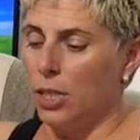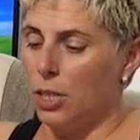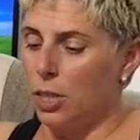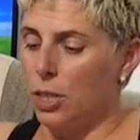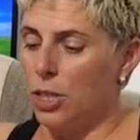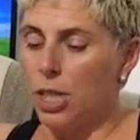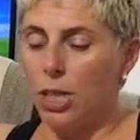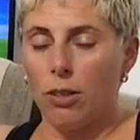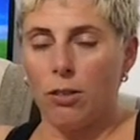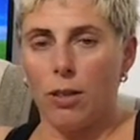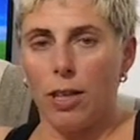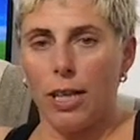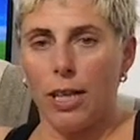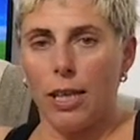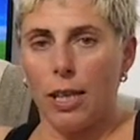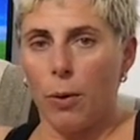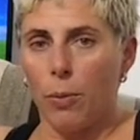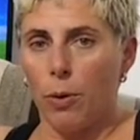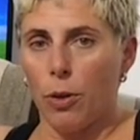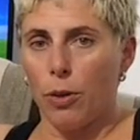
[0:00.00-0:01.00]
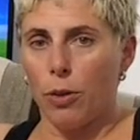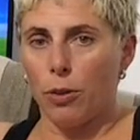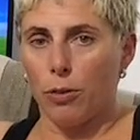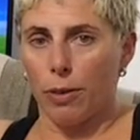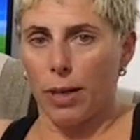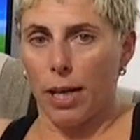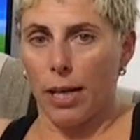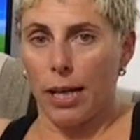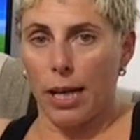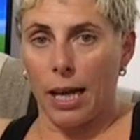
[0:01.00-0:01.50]
So generally they're worth
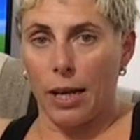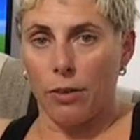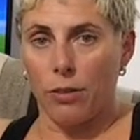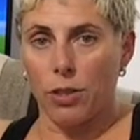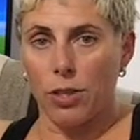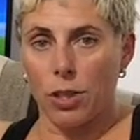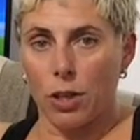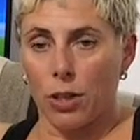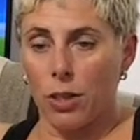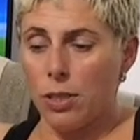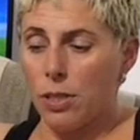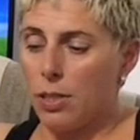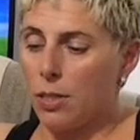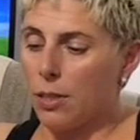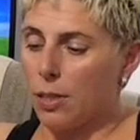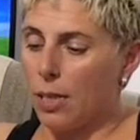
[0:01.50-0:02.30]
around $100.